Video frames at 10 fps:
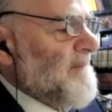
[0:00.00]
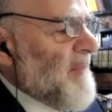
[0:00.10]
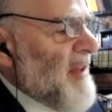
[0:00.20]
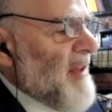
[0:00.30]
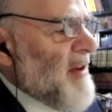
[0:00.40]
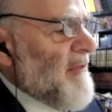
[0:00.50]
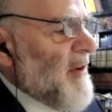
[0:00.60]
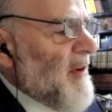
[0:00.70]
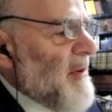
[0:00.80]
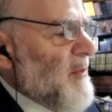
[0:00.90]
and therefore
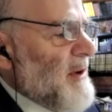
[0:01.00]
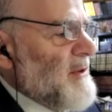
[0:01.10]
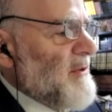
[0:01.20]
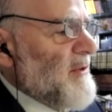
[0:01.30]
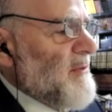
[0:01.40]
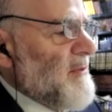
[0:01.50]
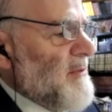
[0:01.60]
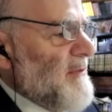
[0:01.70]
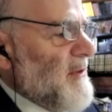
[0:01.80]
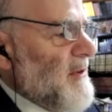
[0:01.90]
we do 1, 2, 3,
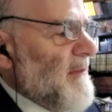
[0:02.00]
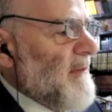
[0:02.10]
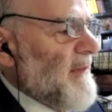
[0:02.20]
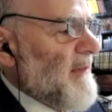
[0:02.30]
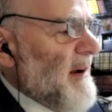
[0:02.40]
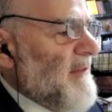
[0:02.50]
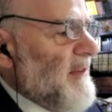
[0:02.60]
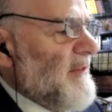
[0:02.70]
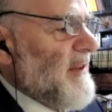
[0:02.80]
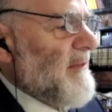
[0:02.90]
4, 5,
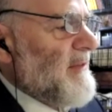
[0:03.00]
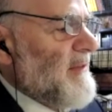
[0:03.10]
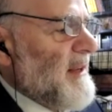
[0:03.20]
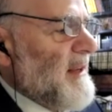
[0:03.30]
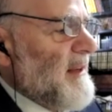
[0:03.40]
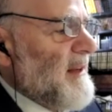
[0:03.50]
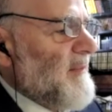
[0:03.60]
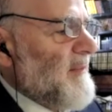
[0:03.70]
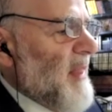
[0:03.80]
6, 7, 8.